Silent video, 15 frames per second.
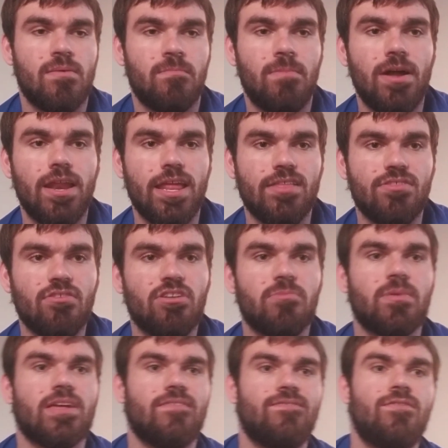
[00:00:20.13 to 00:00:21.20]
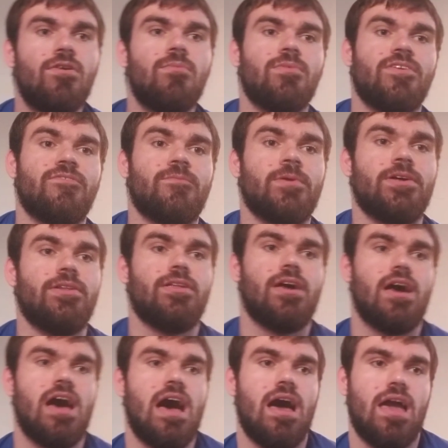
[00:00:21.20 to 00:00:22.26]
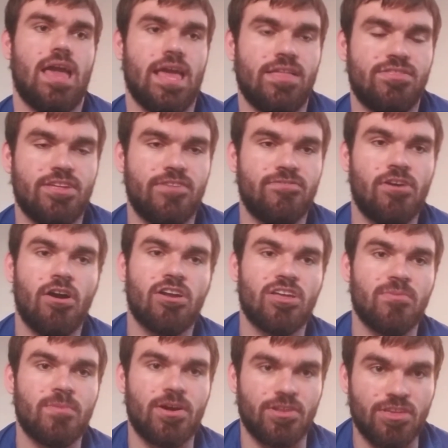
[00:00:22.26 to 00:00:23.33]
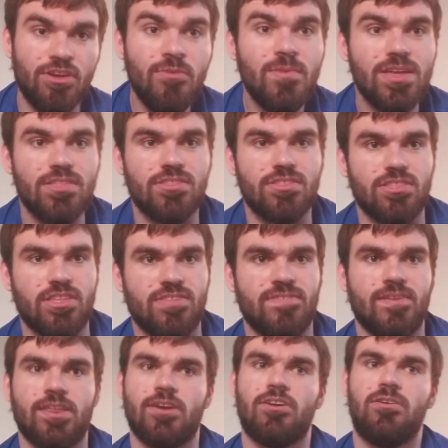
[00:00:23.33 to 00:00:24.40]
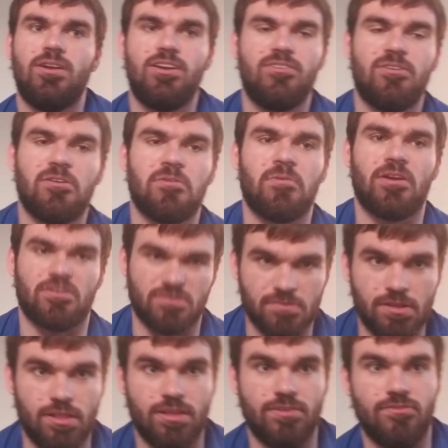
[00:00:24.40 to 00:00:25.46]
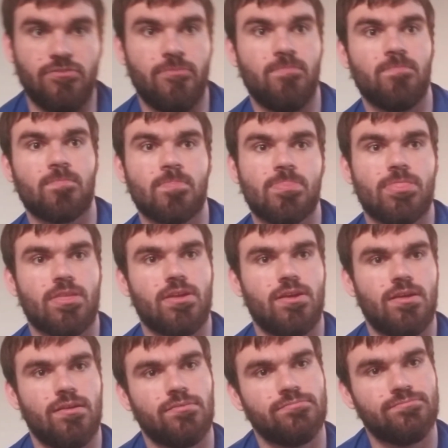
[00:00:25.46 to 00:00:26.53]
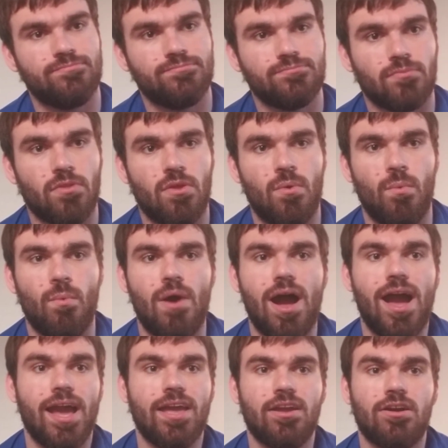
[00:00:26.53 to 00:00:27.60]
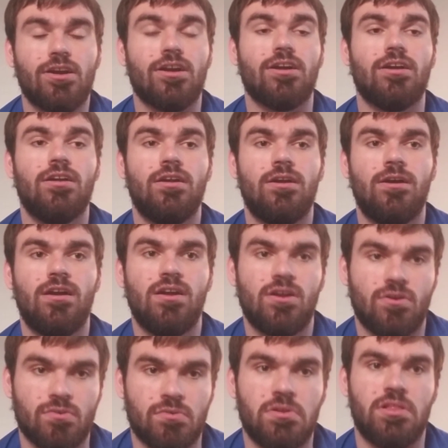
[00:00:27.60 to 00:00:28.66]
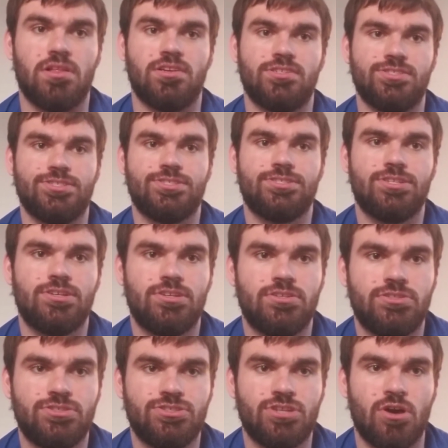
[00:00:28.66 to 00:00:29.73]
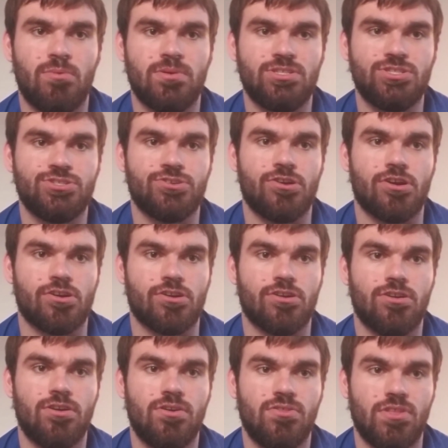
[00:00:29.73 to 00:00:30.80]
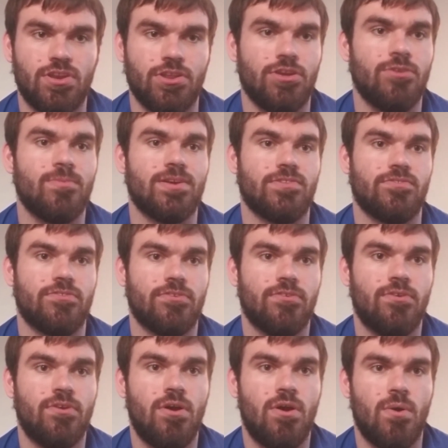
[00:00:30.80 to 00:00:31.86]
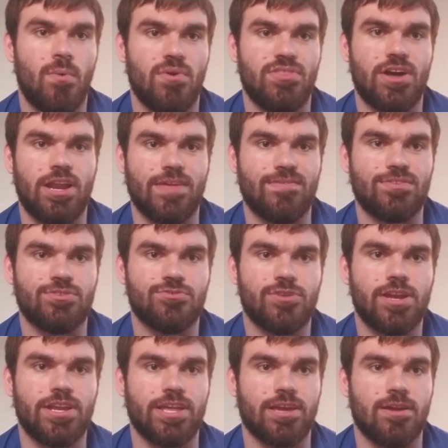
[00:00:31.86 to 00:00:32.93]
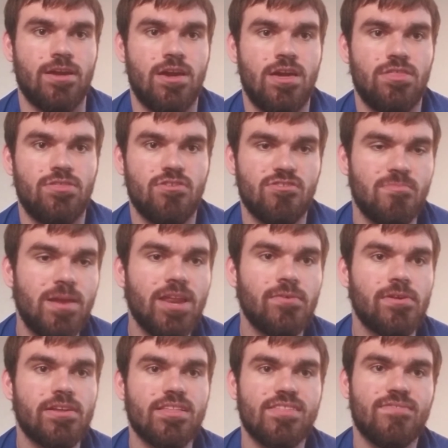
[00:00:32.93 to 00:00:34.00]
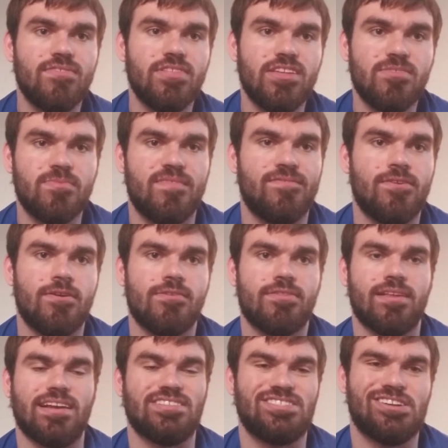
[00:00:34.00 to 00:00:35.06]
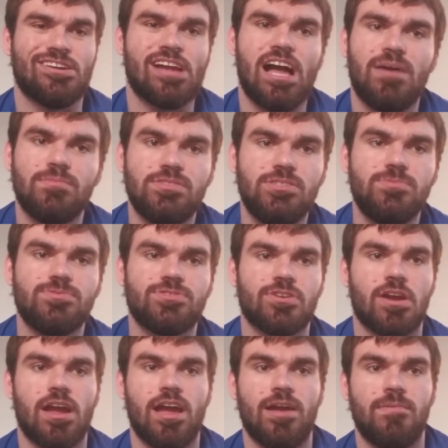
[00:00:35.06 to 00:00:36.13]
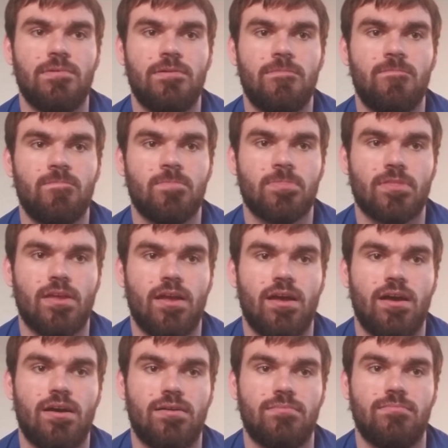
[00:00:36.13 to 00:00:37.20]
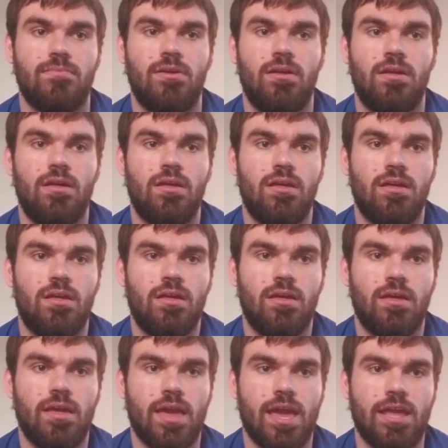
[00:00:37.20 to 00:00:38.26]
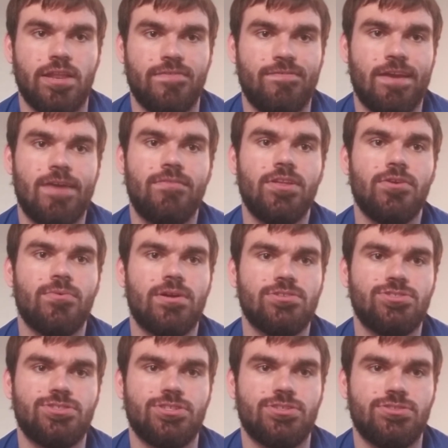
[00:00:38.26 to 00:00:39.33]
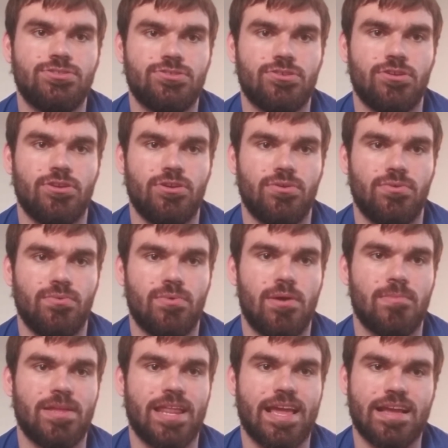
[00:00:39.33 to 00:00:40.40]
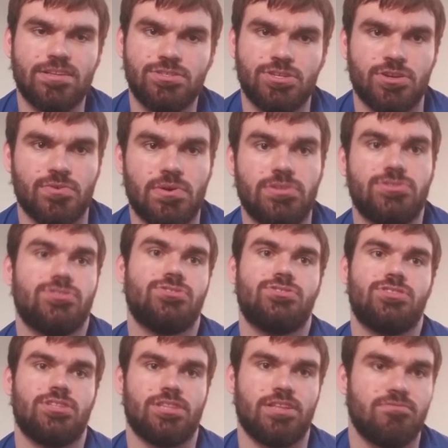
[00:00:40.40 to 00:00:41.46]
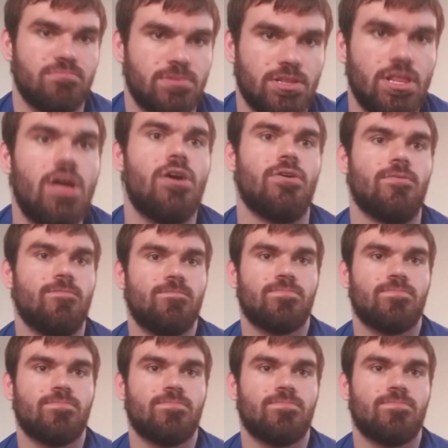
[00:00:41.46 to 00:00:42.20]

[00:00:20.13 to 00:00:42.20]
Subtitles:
But it's still going to be informative. But instead of talking about humans in this video, I want to talk about gorillas. Why are gorillas so much stronger than humans without even training? There's many reasons for this, but first, like, share, comment, subscribe, and if you have any questions or you want me to answer your questions, then leave them below.